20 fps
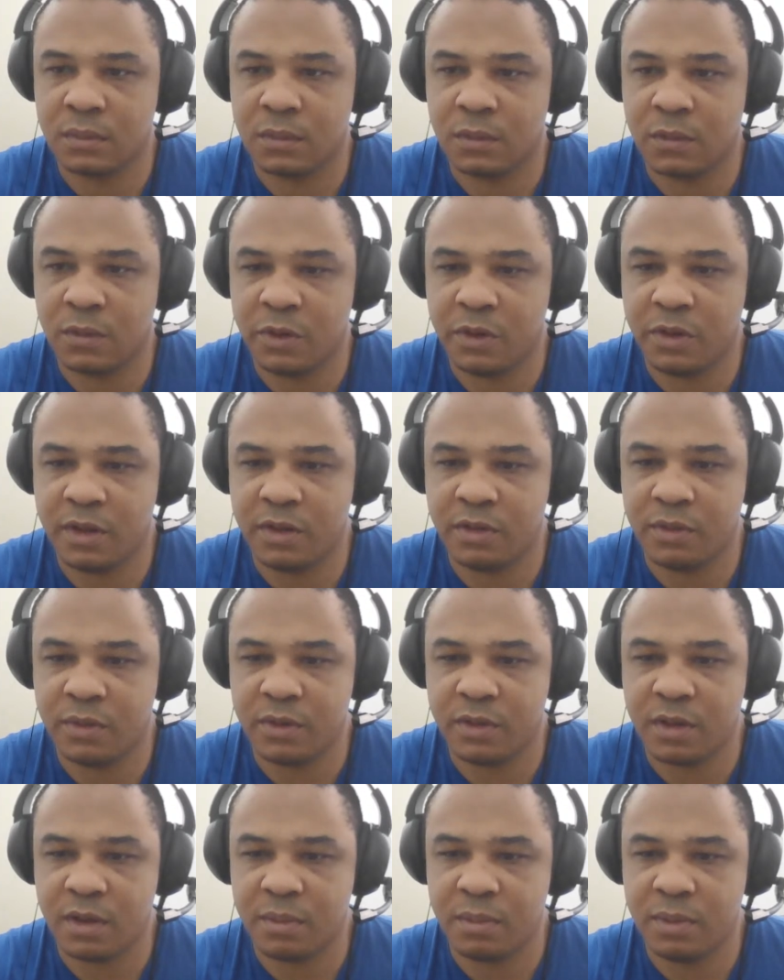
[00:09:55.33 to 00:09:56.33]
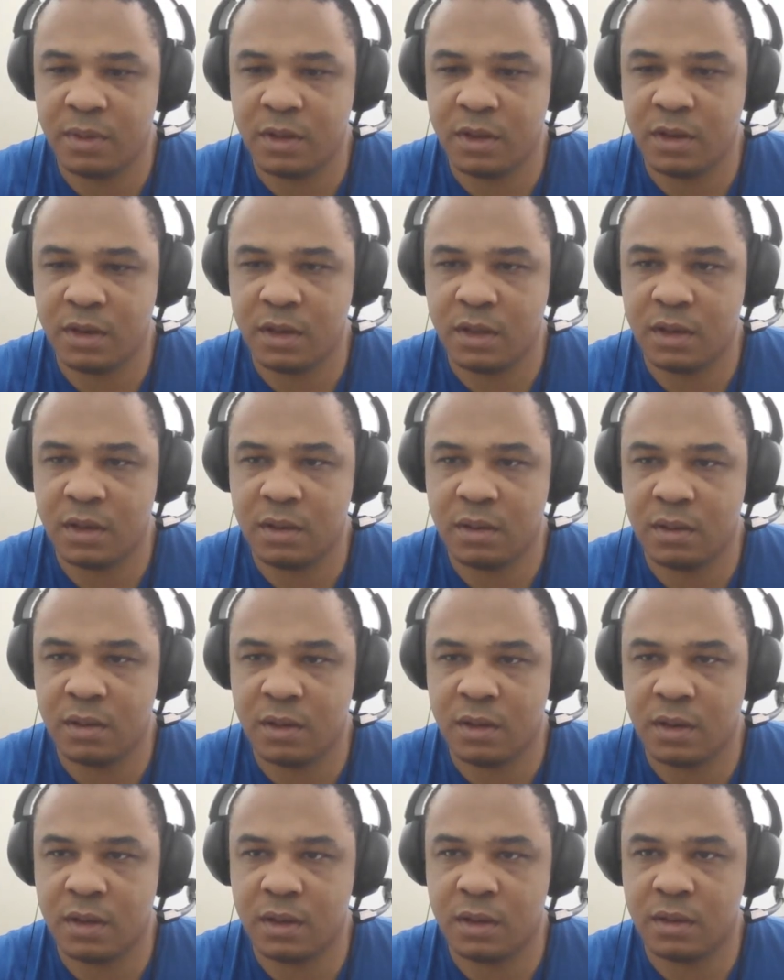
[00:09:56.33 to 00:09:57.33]
What else was I putting in?
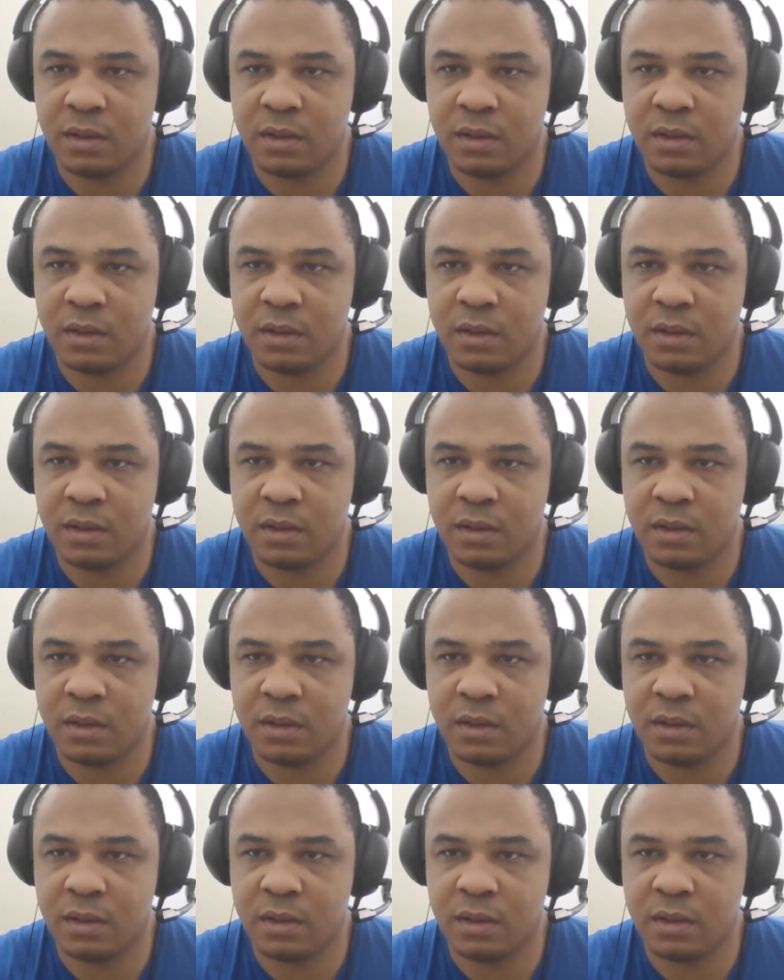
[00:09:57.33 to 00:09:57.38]
Hold on.